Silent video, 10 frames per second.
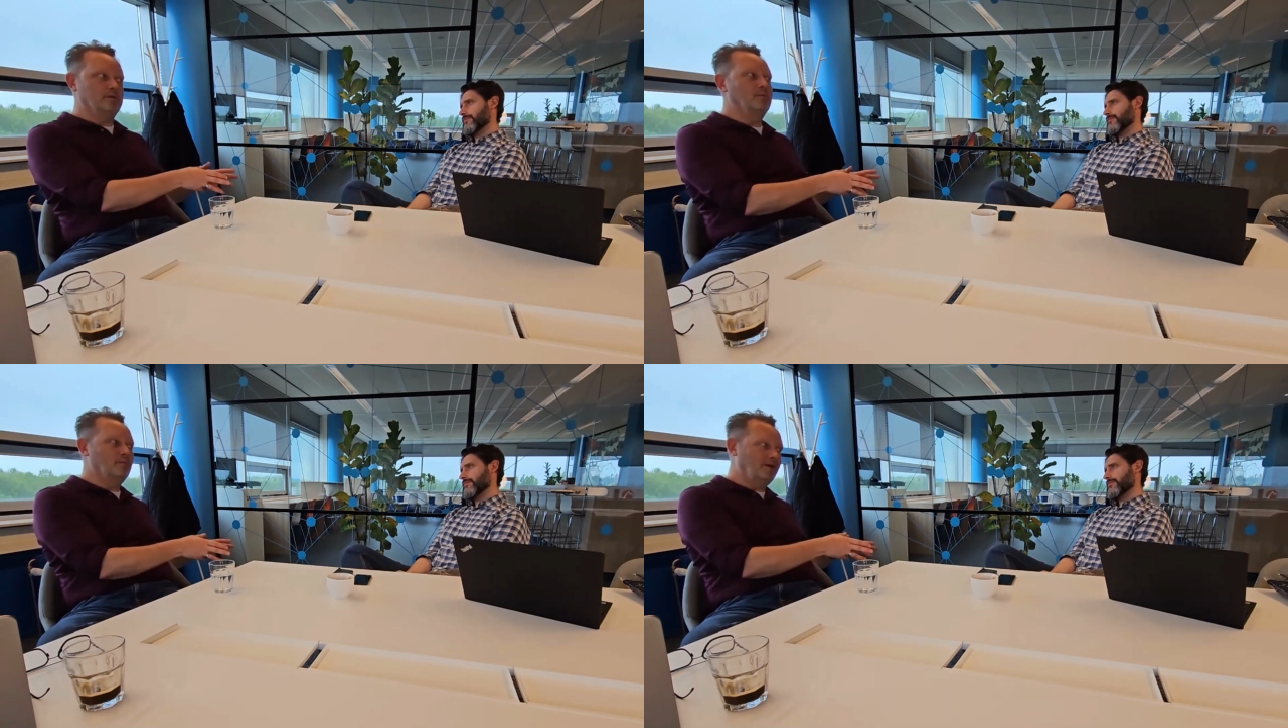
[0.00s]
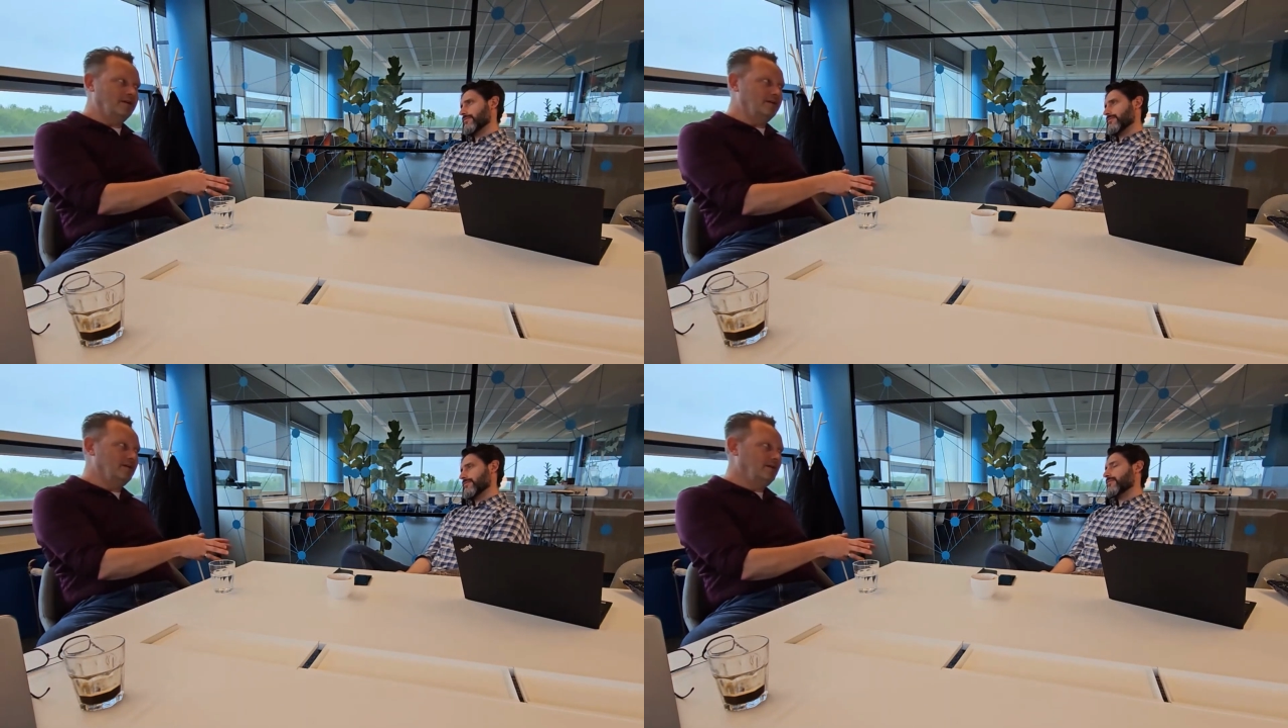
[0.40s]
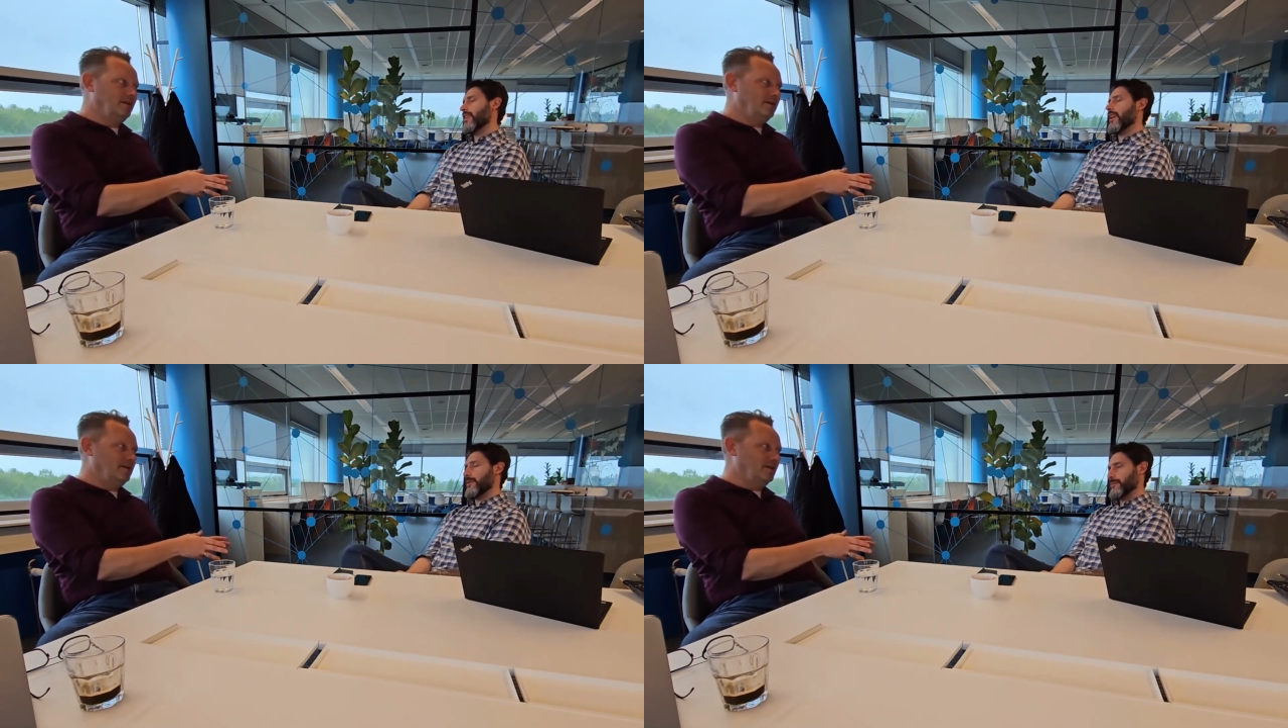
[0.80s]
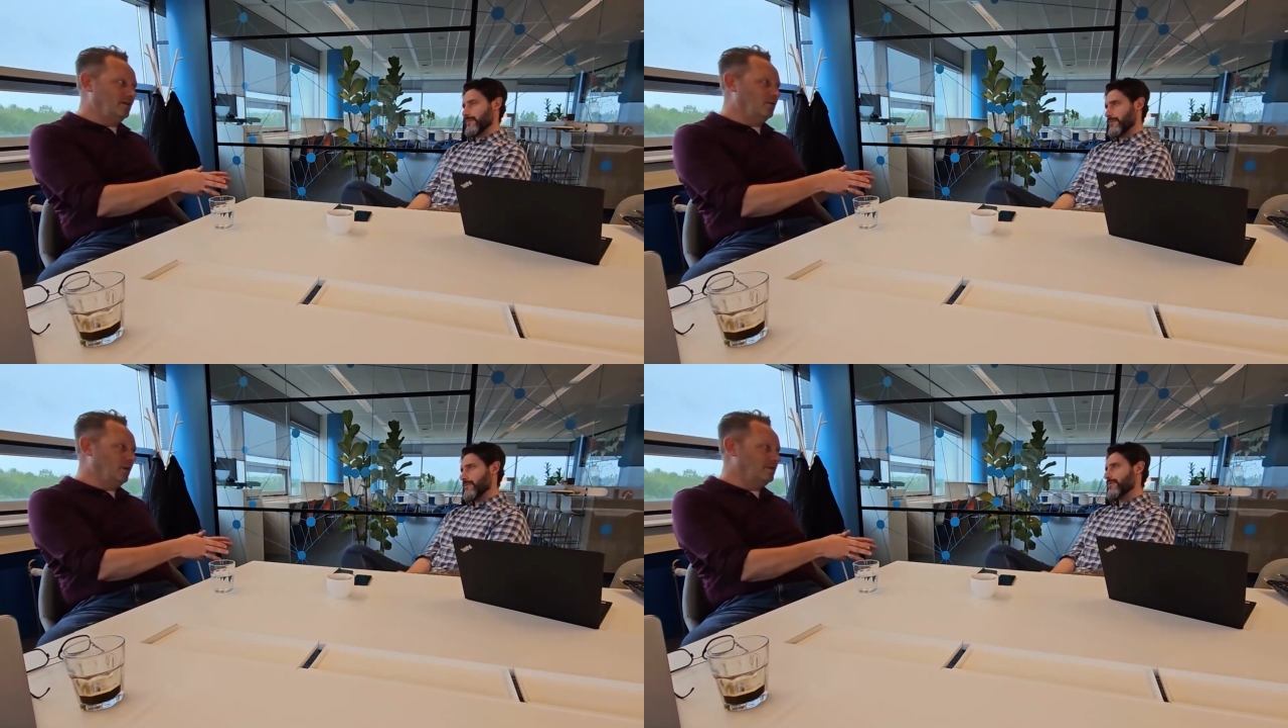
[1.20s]
on one
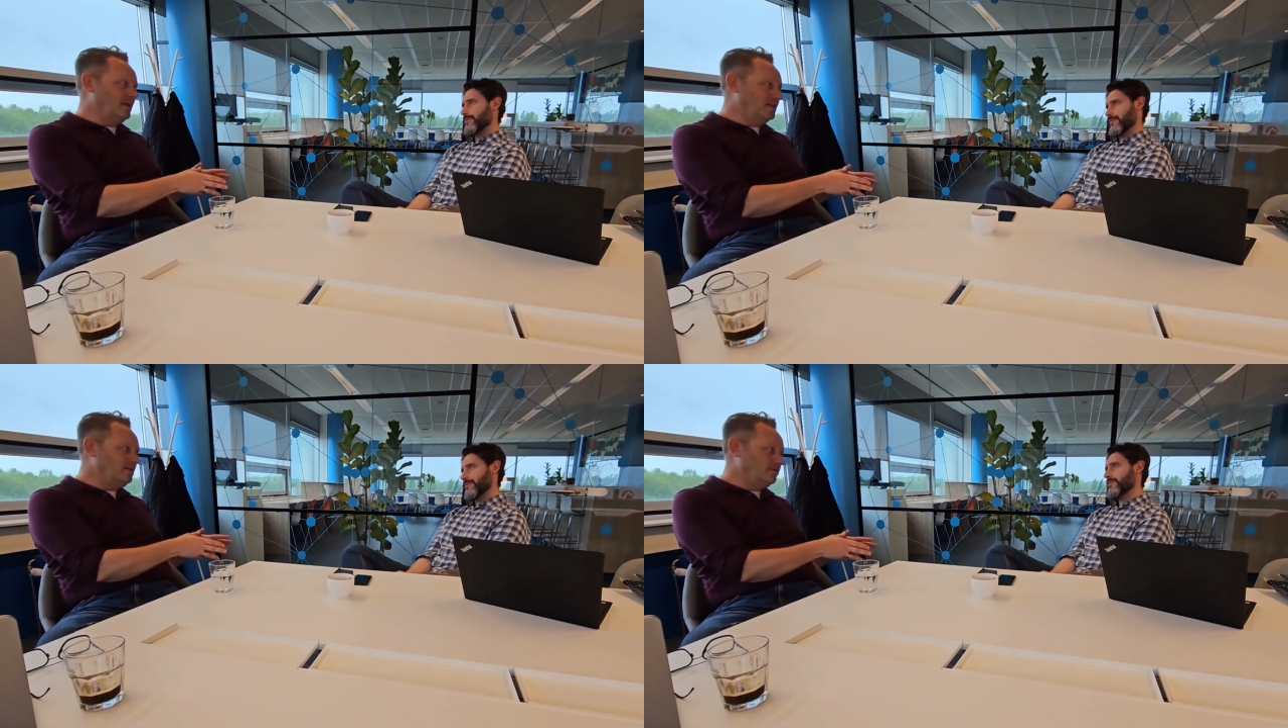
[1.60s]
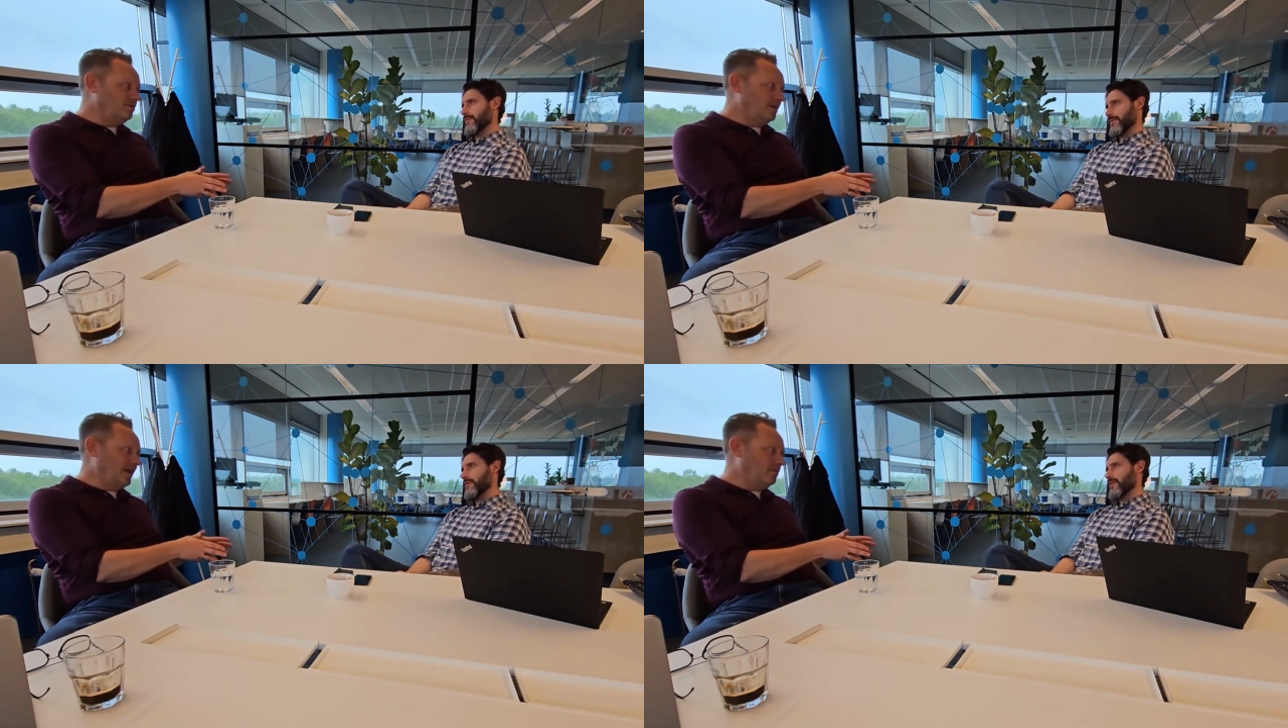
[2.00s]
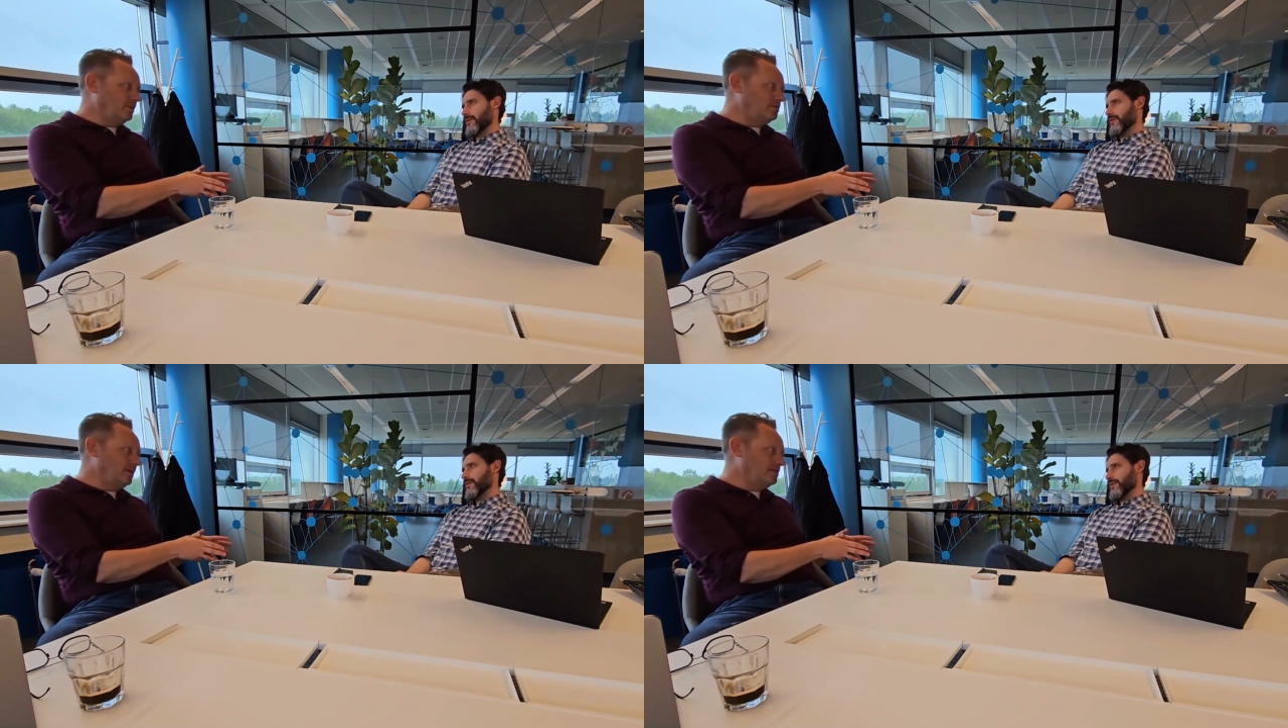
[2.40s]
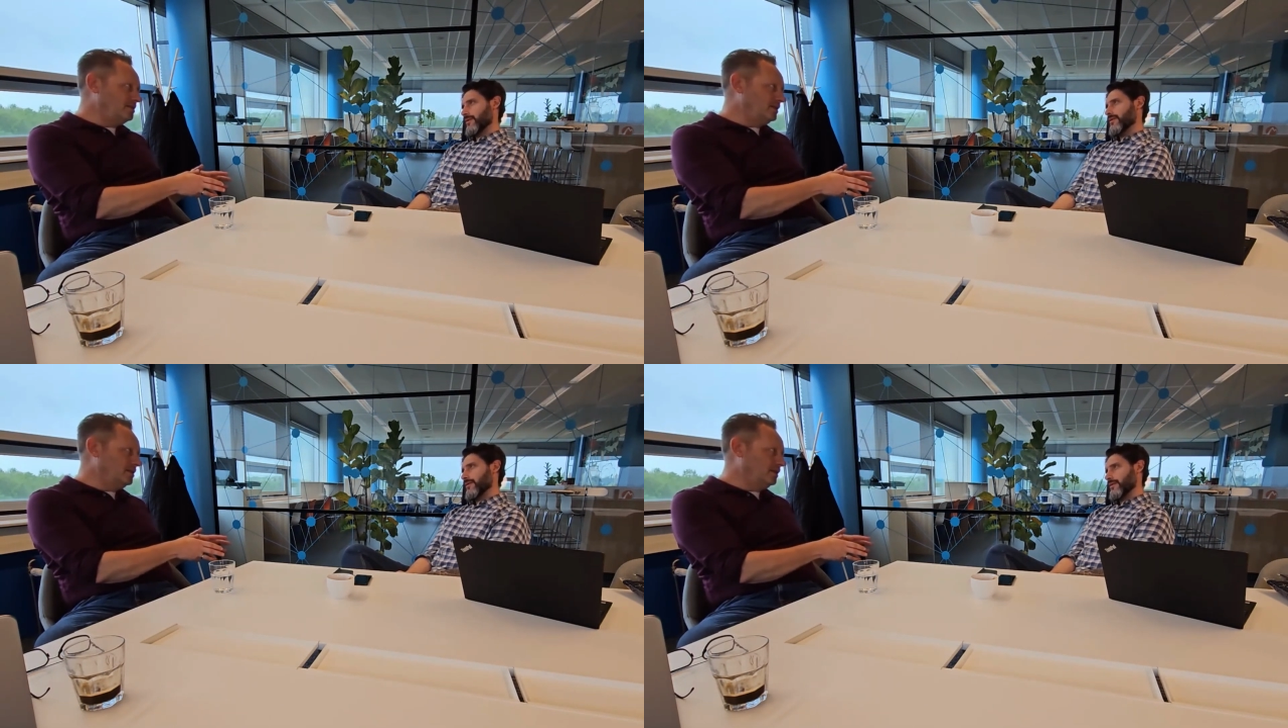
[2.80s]
native language, basically.